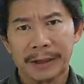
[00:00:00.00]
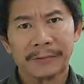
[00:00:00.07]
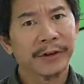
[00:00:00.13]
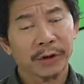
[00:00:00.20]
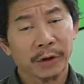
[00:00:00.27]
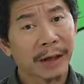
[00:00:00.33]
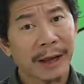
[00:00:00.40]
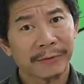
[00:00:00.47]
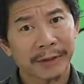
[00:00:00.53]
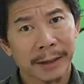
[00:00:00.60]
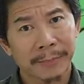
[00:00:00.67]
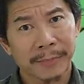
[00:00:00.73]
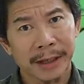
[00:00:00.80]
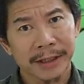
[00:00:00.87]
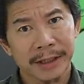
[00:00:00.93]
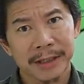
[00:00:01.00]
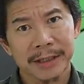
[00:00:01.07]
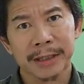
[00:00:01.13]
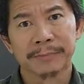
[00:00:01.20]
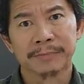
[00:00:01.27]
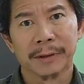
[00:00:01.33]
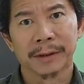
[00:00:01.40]
But if you don't have that budget,
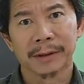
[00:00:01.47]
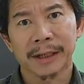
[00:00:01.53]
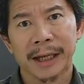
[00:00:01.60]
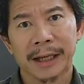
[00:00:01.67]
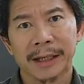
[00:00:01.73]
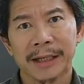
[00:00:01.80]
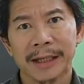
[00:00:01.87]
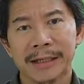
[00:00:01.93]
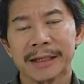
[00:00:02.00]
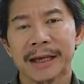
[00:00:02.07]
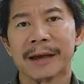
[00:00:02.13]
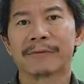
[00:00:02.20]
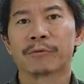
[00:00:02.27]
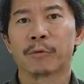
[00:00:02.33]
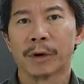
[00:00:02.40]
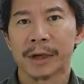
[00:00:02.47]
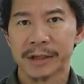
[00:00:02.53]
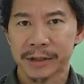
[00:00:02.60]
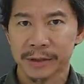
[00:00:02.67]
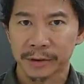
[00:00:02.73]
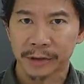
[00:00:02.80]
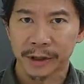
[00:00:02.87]
simple, at least have 1
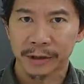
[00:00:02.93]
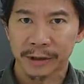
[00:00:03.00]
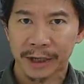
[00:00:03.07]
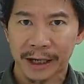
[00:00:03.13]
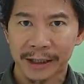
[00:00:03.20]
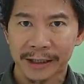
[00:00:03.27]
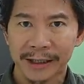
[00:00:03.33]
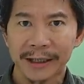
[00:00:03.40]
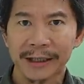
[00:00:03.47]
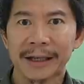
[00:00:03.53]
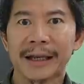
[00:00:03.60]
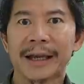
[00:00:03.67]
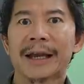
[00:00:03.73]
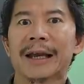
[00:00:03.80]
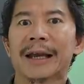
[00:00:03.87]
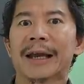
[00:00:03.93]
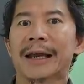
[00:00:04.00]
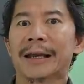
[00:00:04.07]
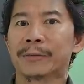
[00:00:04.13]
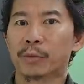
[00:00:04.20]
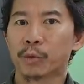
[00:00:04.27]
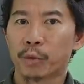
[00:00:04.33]
studio light
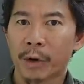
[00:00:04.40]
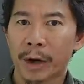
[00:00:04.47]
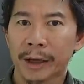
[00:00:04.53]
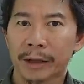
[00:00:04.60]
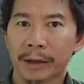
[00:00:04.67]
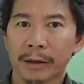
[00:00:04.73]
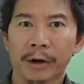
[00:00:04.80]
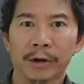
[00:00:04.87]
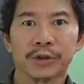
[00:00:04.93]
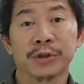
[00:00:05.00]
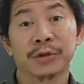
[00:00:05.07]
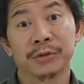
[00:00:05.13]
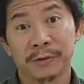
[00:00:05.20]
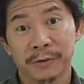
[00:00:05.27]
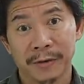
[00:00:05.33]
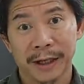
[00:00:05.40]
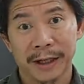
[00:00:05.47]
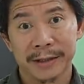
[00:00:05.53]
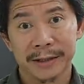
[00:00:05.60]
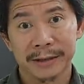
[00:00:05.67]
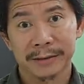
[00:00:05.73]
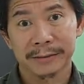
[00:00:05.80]
and 1 hot shoe
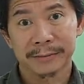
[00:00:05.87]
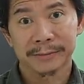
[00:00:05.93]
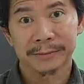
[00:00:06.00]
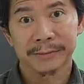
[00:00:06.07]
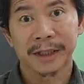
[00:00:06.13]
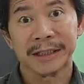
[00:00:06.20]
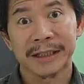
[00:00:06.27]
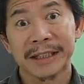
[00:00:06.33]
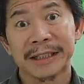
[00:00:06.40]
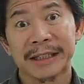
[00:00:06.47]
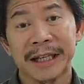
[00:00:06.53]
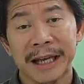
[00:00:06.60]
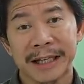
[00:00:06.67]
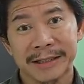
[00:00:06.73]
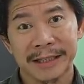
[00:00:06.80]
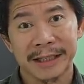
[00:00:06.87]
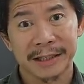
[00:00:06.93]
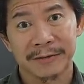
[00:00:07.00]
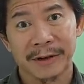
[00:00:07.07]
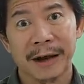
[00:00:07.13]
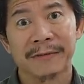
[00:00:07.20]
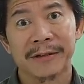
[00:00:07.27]
flash. The
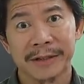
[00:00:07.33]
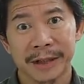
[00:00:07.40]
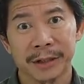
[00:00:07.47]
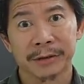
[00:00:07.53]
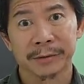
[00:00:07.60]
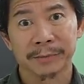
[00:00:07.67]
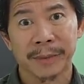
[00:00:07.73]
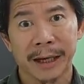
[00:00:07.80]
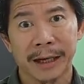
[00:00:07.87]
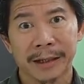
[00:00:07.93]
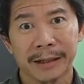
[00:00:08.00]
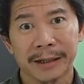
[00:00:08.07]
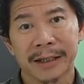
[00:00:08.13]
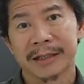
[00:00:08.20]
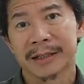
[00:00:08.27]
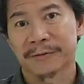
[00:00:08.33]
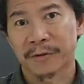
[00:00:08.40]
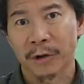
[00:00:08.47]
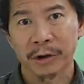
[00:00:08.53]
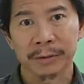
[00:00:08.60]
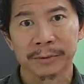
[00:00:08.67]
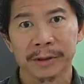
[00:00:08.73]
TT865 is a good buy. It's
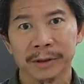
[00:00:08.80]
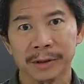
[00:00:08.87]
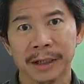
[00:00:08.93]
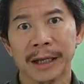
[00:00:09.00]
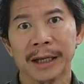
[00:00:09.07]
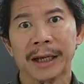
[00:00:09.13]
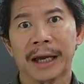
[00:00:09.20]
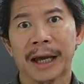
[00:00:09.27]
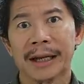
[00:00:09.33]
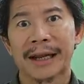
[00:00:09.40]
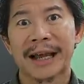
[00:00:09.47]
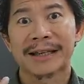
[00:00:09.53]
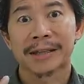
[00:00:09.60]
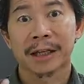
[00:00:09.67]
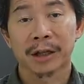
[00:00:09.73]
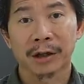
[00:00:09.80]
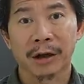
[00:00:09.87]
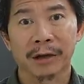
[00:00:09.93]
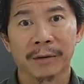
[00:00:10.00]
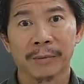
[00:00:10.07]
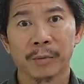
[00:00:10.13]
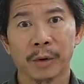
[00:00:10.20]
affordable and it has a
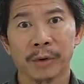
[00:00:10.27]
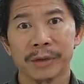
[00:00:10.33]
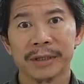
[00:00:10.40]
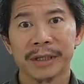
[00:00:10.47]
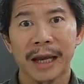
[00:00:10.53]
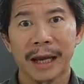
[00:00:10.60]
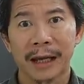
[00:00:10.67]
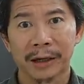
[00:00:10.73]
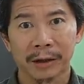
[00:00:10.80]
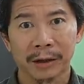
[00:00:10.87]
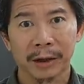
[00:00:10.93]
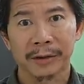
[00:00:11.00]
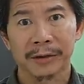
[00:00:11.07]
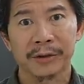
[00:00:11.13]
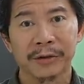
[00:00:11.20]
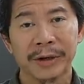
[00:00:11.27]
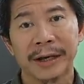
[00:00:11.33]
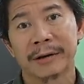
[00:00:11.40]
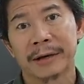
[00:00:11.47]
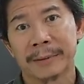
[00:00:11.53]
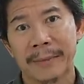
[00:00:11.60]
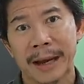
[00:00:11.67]
lot of modes and a lot of
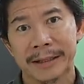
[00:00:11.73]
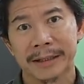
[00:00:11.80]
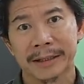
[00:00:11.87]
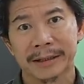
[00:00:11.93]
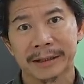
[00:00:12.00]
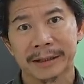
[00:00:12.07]
triggering method.